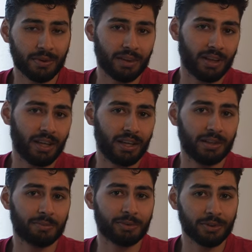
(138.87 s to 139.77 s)
with
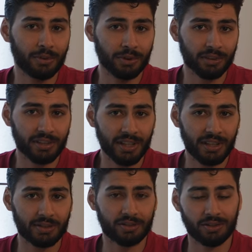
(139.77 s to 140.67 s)
a pre-order
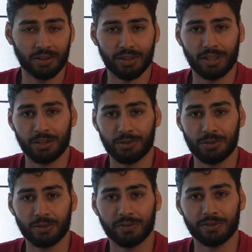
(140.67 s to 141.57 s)
date starting on
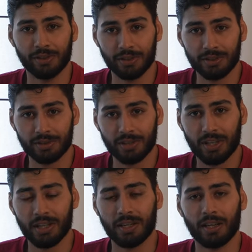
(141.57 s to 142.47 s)
June 1st
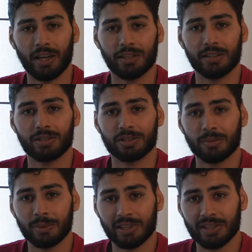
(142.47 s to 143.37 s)
and a
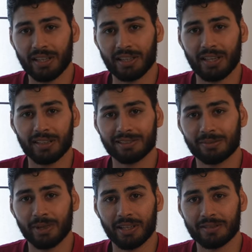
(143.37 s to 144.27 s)
shipping date
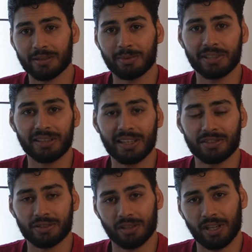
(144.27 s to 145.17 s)
estimated to be
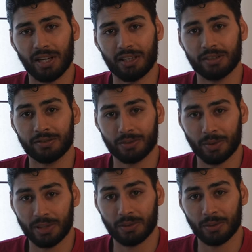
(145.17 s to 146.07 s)
late July of
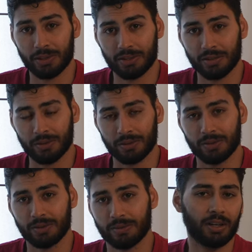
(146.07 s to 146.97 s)
2022.
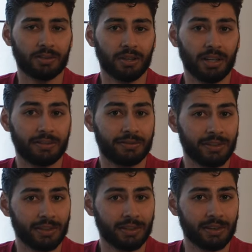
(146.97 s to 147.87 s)
On July
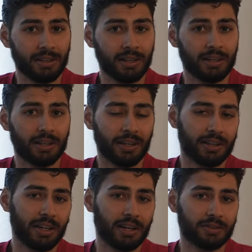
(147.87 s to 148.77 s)
5th, they
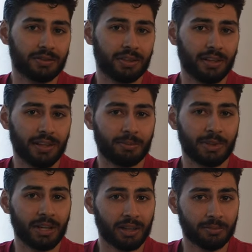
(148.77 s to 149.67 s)
announced that they had
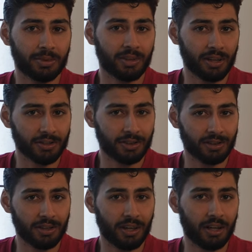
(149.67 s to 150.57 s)
begun
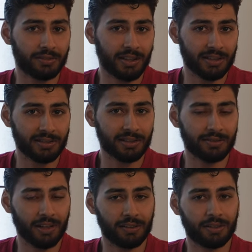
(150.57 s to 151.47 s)
production of
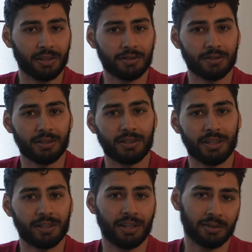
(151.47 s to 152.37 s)
NC500
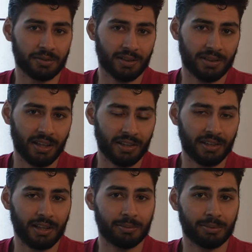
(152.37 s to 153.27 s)
and that was the day
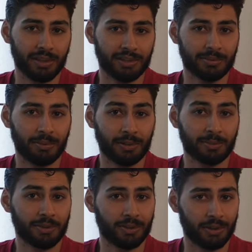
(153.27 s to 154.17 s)
that I placed my
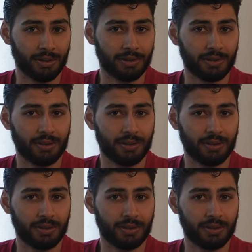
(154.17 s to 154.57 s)
pre-order,